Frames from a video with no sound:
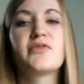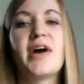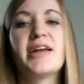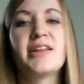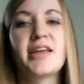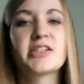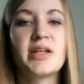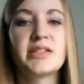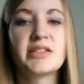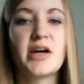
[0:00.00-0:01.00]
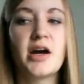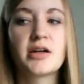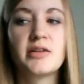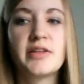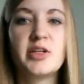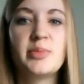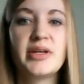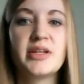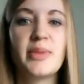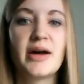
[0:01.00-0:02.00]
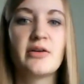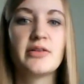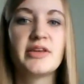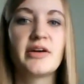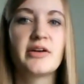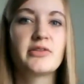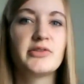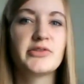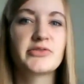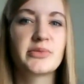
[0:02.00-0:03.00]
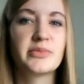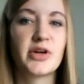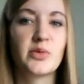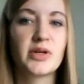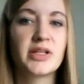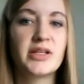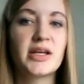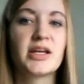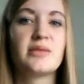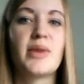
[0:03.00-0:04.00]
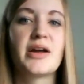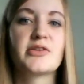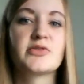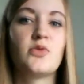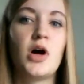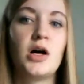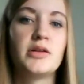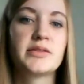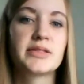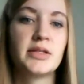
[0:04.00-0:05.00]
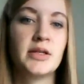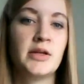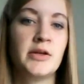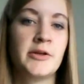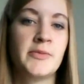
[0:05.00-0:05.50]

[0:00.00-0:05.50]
Finally, I just wanted to talk a little bit about the articles from Doherty and Myers-Walls.